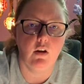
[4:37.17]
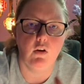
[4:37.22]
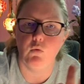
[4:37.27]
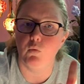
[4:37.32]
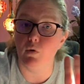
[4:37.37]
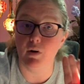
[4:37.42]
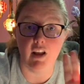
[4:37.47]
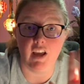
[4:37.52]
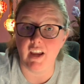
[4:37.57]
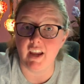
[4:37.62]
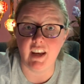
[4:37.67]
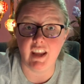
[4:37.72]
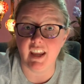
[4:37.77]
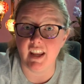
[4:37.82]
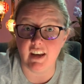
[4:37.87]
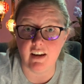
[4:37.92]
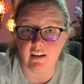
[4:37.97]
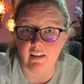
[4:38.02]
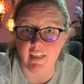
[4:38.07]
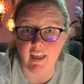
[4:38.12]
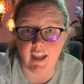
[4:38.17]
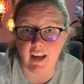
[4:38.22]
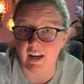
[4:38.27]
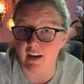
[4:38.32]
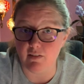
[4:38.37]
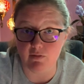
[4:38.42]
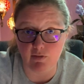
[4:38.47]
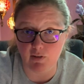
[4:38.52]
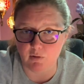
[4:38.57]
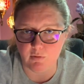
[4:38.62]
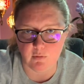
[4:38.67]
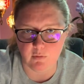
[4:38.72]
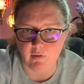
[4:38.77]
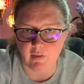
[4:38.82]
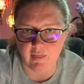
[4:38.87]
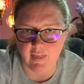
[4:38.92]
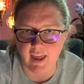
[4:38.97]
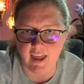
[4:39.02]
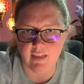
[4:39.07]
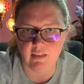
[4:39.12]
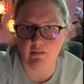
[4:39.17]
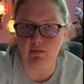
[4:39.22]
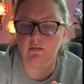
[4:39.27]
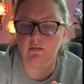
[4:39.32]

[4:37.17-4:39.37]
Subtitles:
We're not going to get into that any further than that.